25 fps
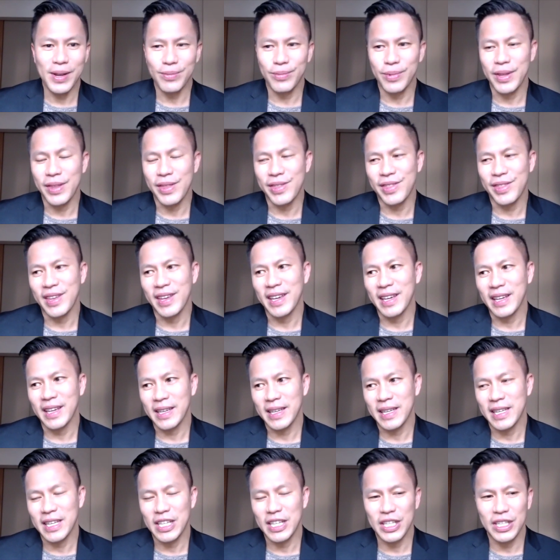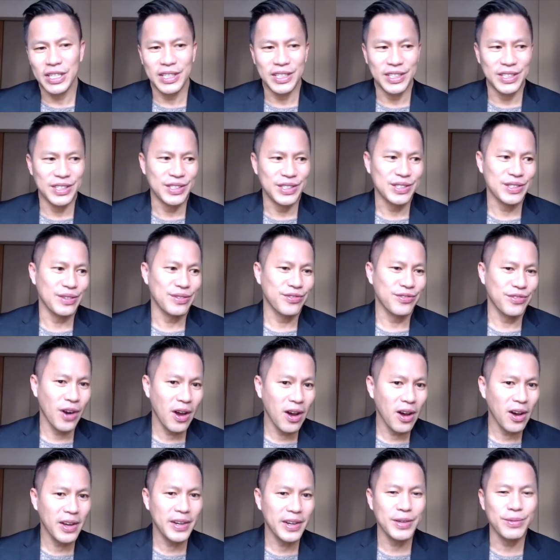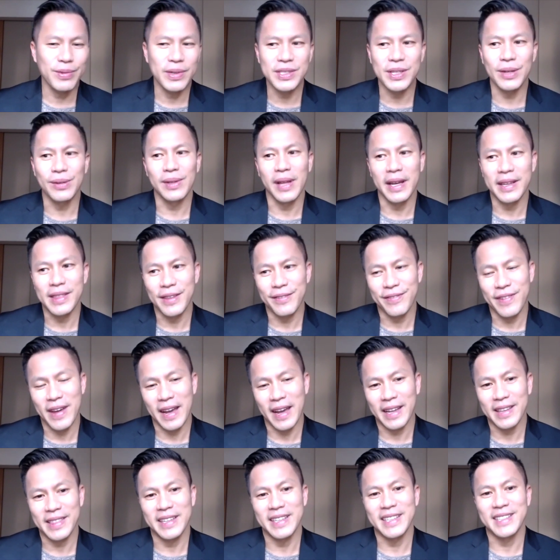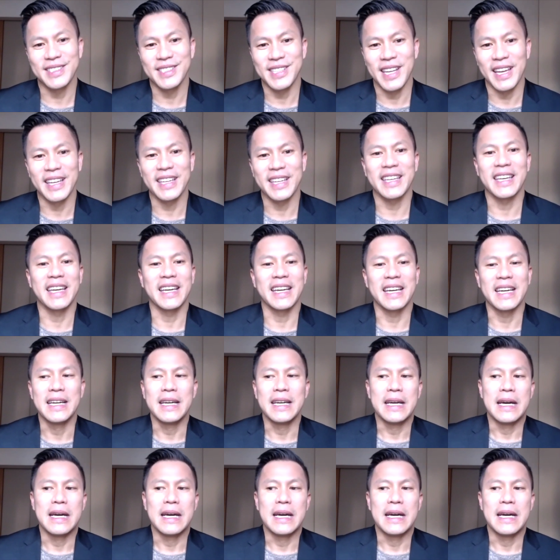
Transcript: we think he is a fraud, and we don't like the fact that he's taking